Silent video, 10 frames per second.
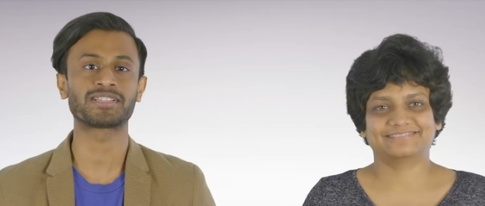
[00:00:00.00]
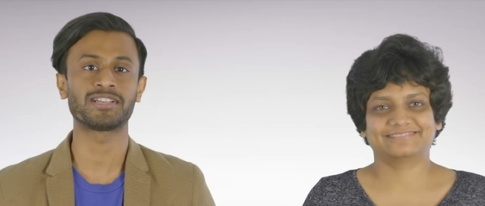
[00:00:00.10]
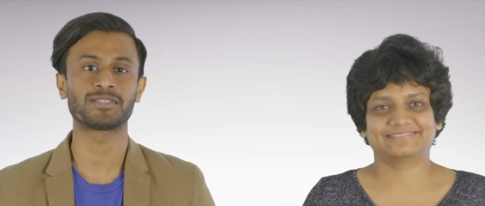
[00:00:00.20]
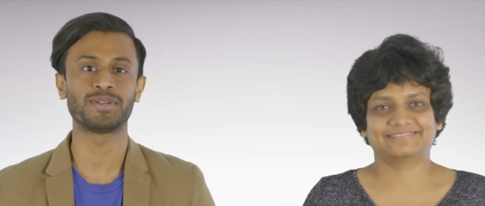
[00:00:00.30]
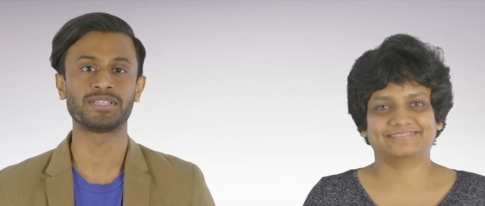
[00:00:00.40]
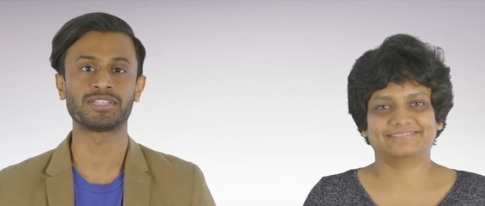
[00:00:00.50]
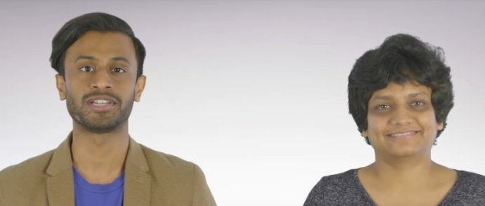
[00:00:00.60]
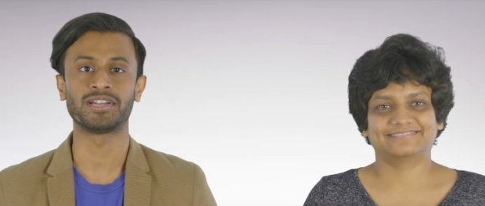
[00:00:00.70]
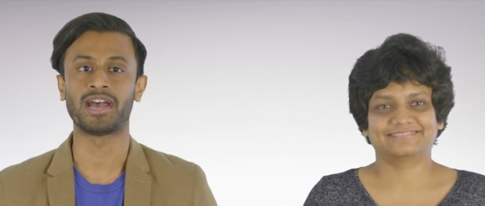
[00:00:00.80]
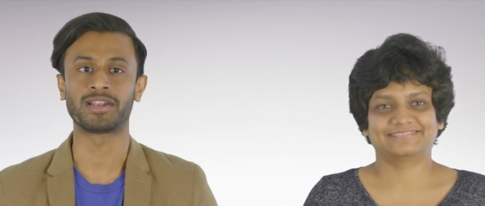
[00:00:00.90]
Speaker 1: customer
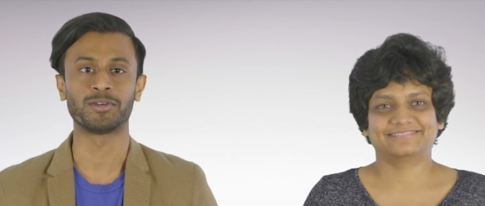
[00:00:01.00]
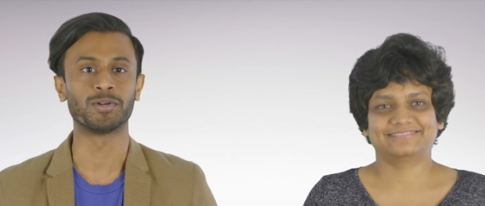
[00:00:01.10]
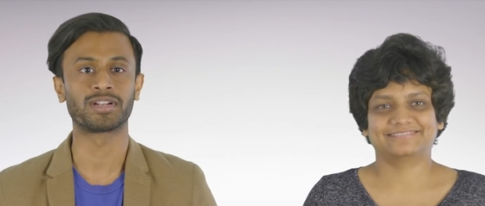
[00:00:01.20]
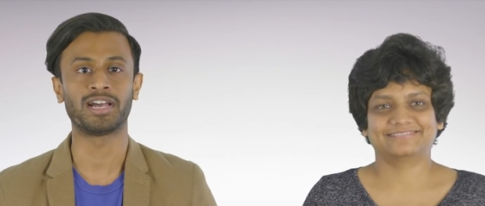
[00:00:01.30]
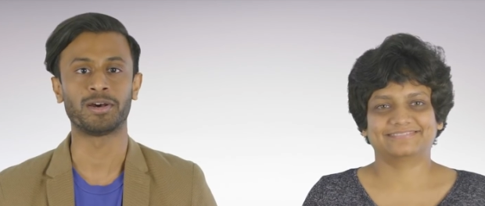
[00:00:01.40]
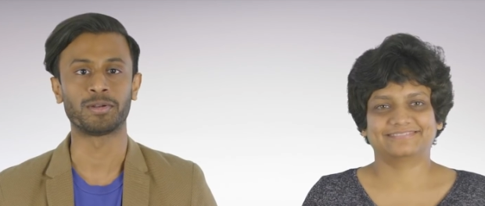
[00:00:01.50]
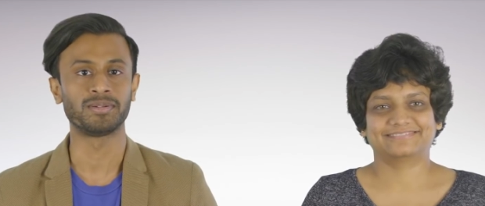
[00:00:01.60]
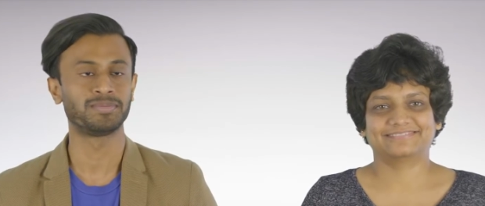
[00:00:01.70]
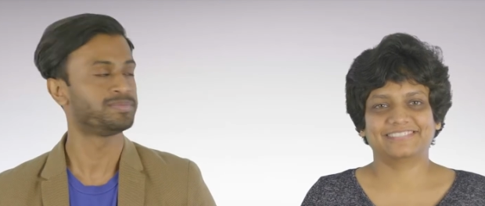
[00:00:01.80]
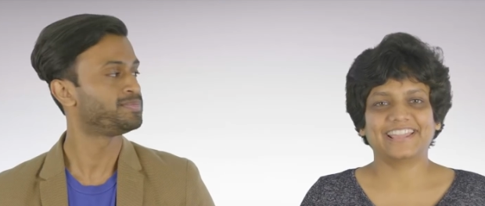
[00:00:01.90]
engineer at Google Cloud.
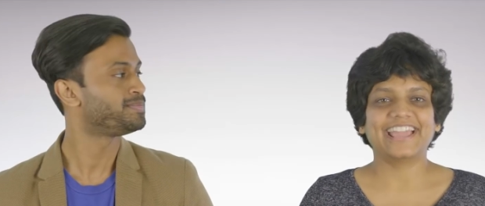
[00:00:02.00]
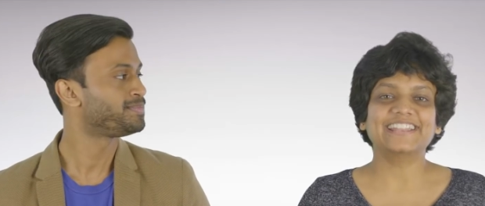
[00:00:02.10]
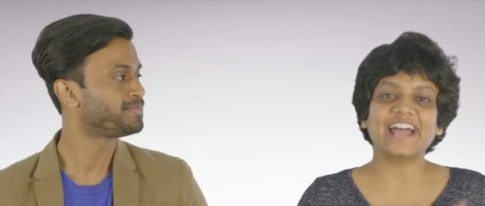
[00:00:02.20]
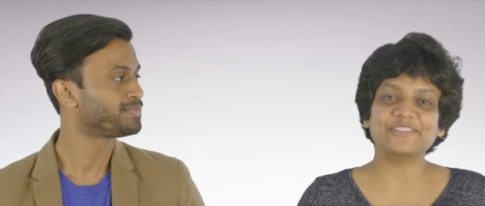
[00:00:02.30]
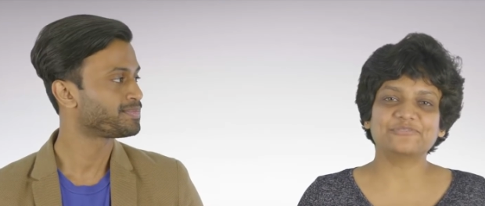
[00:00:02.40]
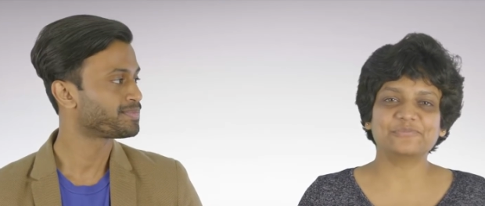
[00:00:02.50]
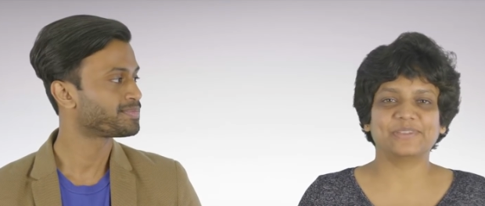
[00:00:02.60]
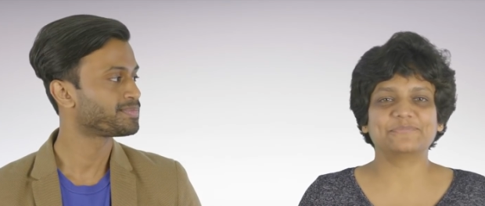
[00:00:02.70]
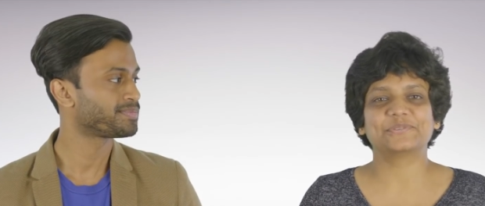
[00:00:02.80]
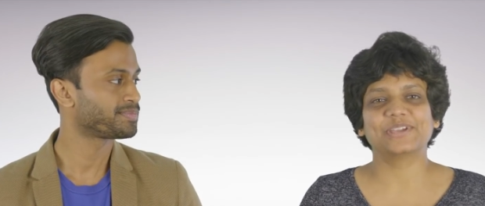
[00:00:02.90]
Speaker 2: And hi from
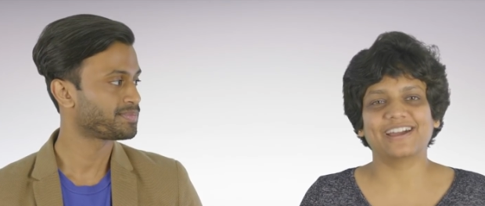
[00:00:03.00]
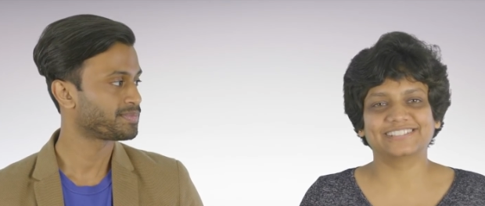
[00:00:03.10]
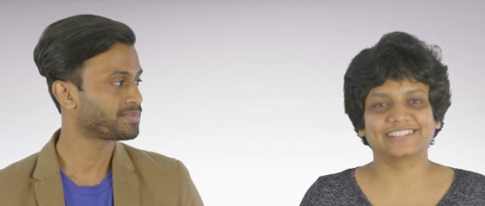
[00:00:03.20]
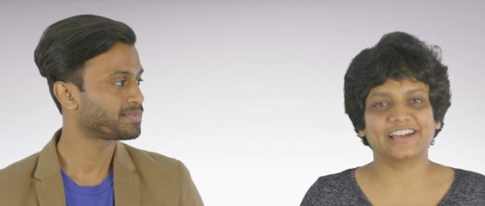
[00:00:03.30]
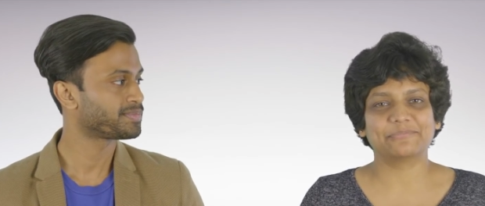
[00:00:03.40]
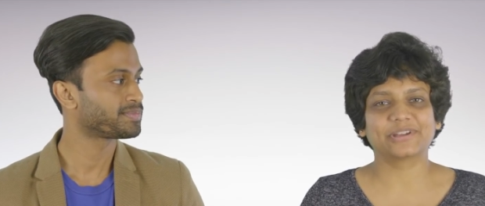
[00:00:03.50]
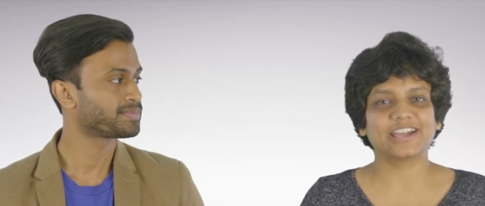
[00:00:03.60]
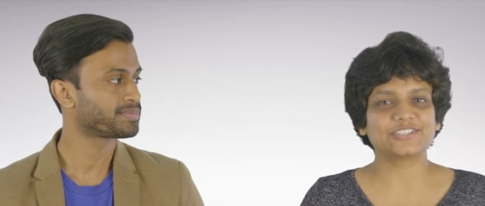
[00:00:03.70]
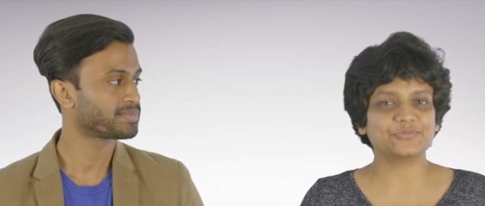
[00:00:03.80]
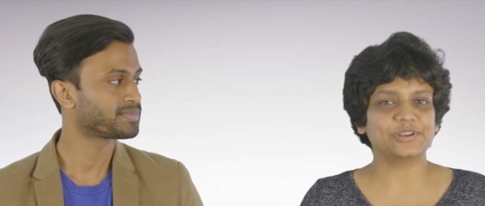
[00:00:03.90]
me, Priyanka. I'm a
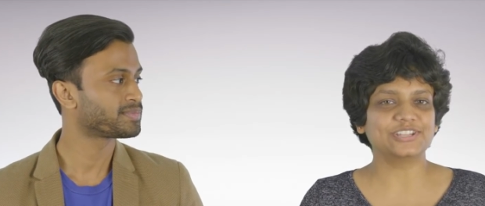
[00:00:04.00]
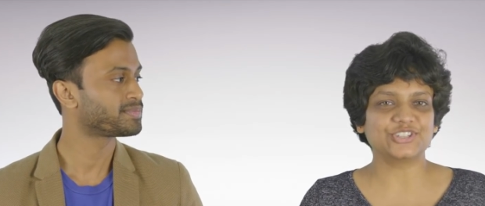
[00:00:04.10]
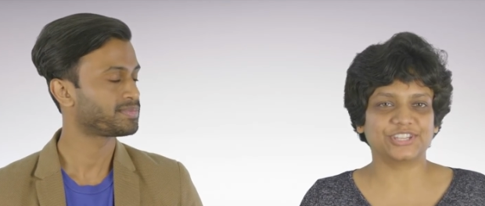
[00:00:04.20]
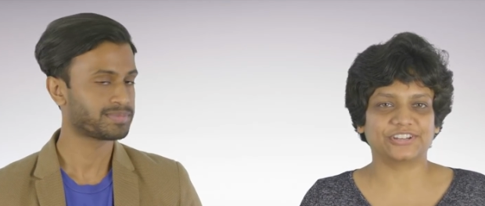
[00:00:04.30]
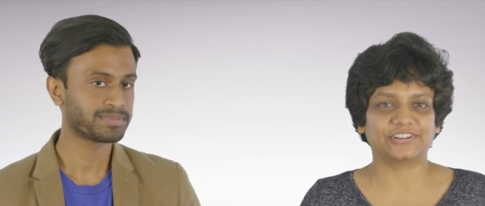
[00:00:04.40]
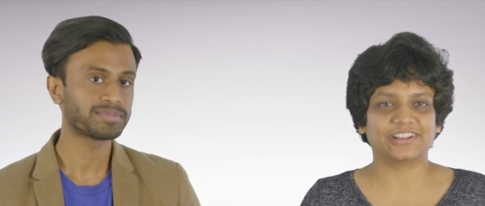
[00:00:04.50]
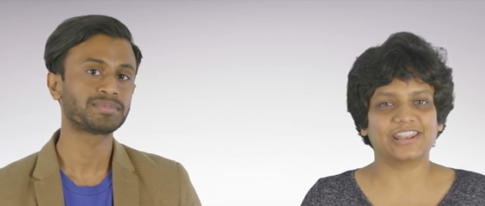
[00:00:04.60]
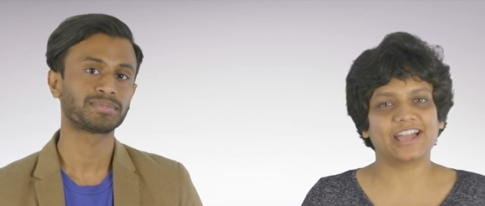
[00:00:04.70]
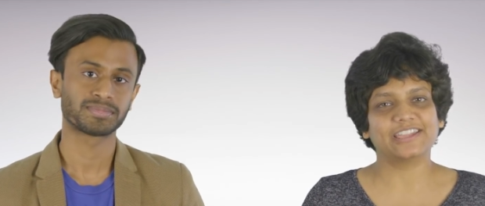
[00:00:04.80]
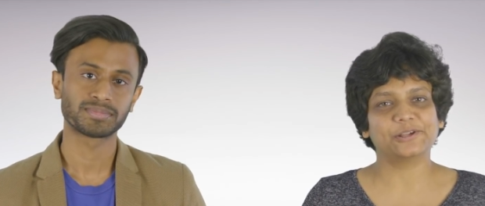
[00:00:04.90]
customer engineer
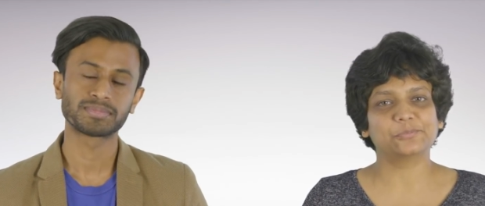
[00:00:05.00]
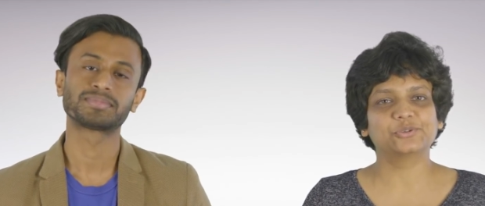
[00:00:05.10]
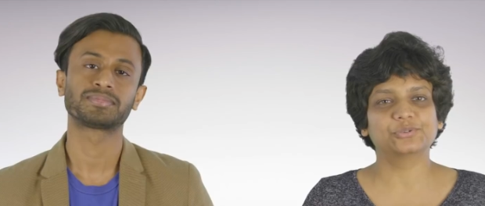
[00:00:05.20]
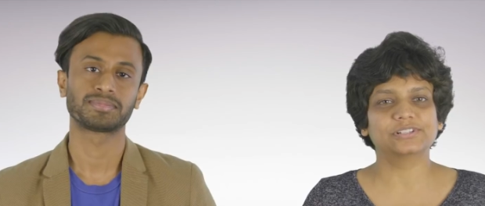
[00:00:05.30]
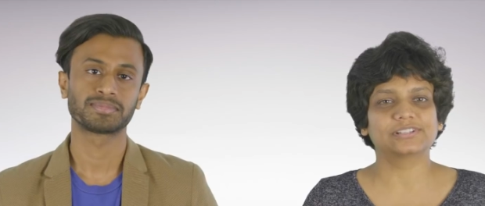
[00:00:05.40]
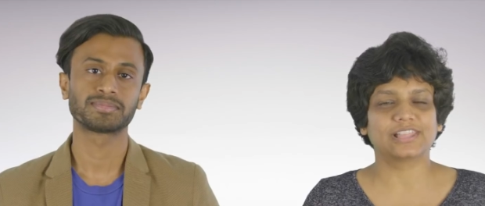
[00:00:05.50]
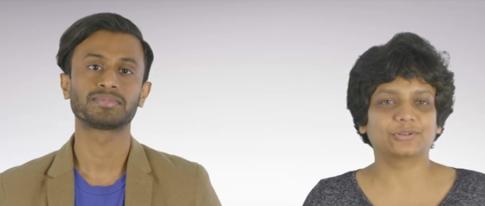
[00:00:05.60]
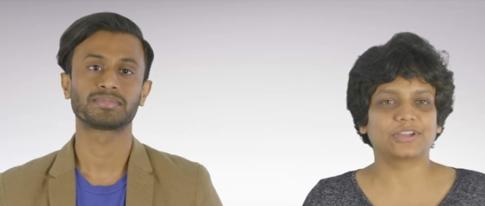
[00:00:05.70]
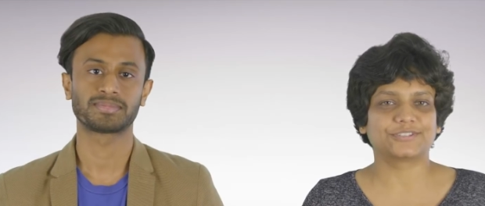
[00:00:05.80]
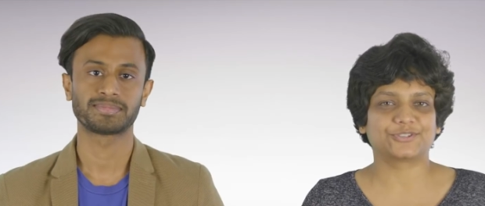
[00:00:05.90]
and I help Google
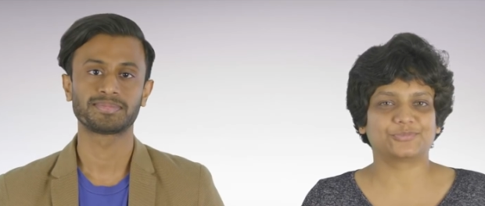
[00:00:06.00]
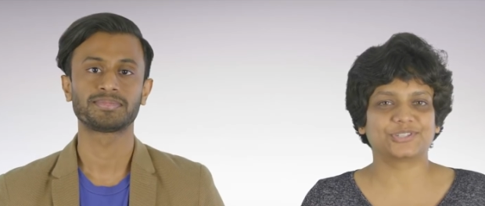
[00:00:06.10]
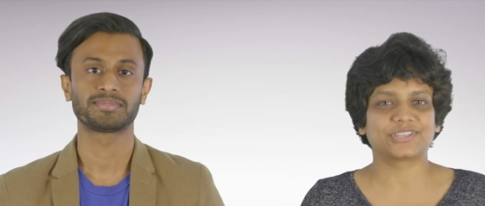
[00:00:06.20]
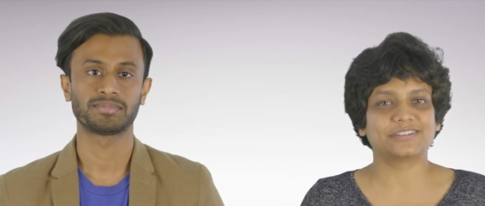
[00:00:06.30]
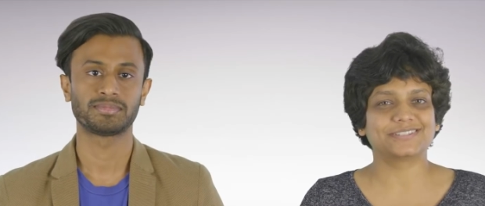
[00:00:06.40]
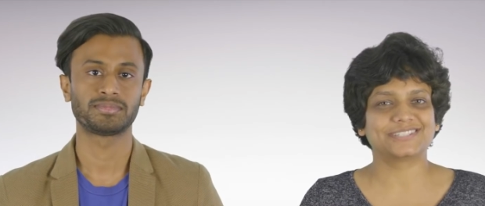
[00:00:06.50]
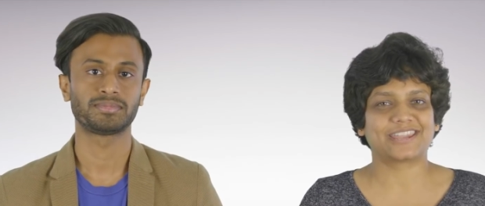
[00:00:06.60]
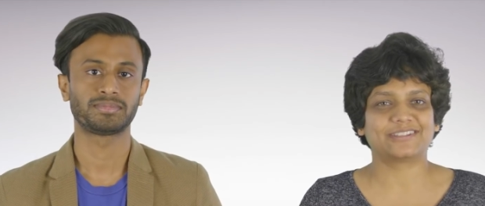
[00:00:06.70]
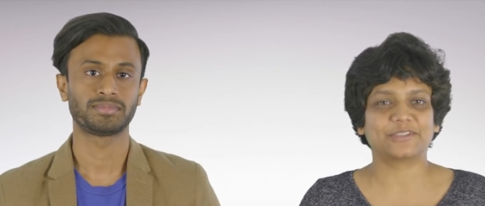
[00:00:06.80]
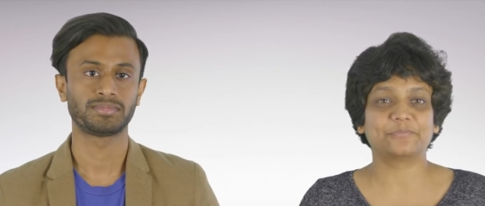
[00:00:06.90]
Cloud customers
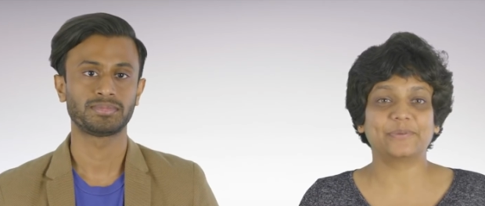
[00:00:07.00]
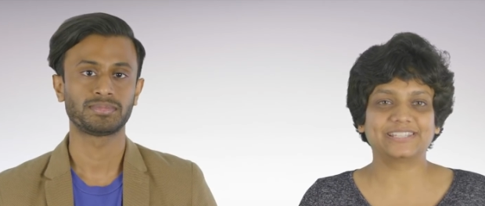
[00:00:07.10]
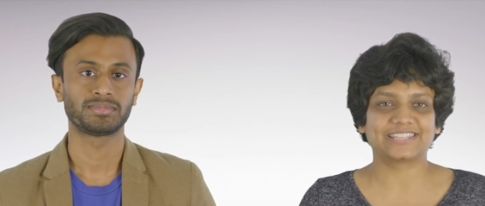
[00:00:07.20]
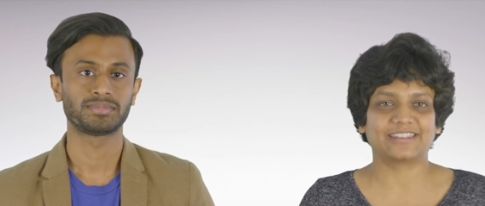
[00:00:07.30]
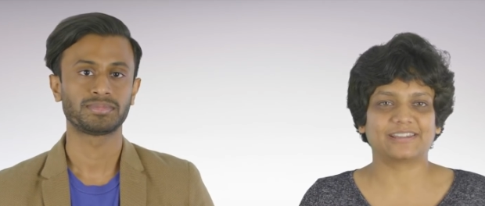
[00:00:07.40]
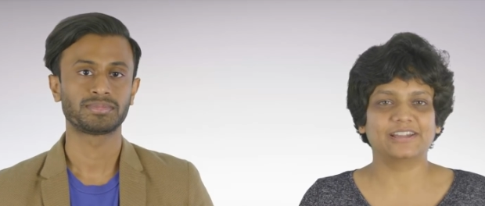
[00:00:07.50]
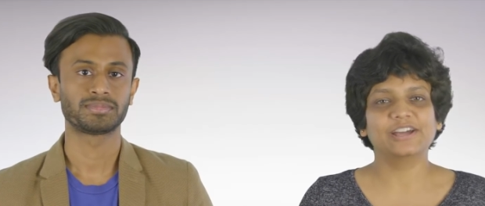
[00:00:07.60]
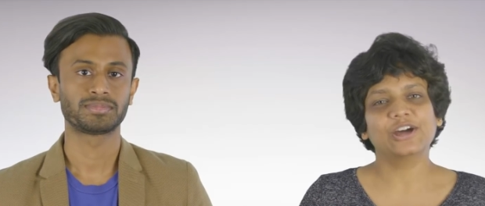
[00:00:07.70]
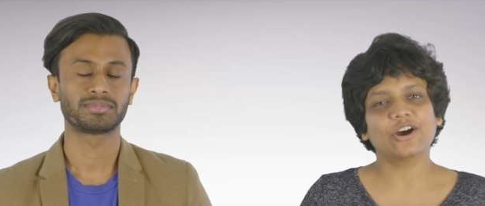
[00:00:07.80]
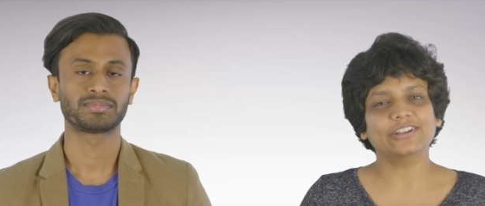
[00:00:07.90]
understand their big data.
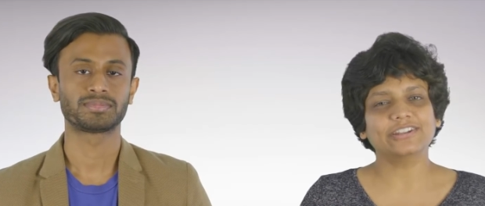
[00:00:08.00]
On